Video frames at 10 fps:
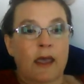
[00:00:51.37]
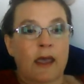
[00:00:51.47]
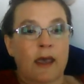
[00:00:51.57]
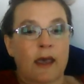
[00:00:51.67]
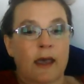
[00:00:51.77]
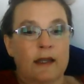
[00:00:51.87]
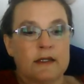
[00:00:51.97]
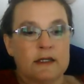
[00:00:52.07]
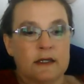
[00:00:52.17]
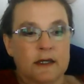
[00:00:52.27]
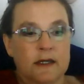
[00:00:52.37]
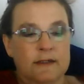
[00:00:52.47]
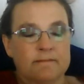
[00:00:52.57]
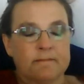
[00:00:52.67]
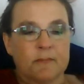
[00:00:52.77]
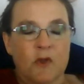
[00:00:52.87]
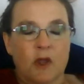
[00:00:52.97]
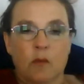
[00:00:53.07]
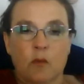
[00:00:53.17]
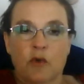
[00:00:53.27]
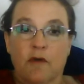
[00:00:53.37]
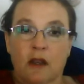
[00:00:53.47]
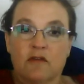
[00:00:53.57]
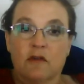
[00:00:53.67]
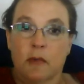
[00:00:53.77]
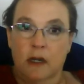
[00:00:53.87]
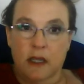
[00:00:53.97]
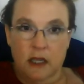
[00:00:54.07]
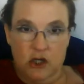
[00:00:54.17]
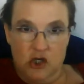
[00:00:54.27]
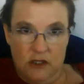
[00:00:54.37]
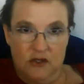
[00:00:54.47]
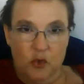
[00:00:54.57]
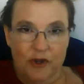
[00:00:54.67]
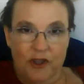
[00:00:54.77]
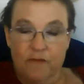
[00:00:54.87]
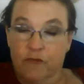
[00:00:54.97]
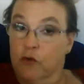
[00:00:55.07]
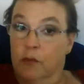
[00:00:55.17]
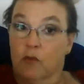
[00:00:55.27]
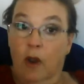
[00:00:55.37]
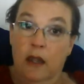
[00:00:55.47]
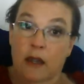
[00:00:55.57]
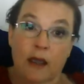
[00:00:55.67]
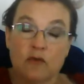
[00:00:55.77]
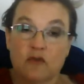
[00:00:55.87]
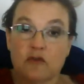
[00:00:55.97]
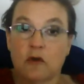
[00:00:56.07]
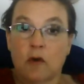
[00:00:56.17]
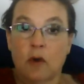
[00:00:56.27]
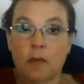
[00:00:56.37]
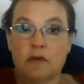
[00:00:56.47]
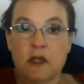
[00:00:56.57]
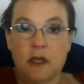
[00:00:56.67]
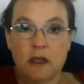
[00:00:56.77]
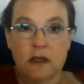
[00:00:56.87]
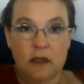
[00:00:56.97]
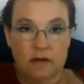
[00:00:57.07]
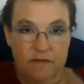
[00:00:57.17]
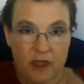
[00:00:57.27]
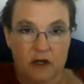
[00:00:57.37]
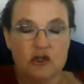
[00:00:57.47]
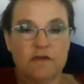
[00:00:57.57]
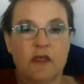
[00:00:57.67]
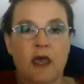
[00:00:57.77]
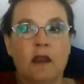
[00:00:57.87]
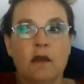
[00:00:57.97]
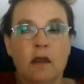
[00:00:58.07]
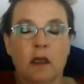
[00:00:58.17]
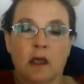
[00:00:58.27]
And we've got some medication that's working for me right now, so I'm taking advantage of that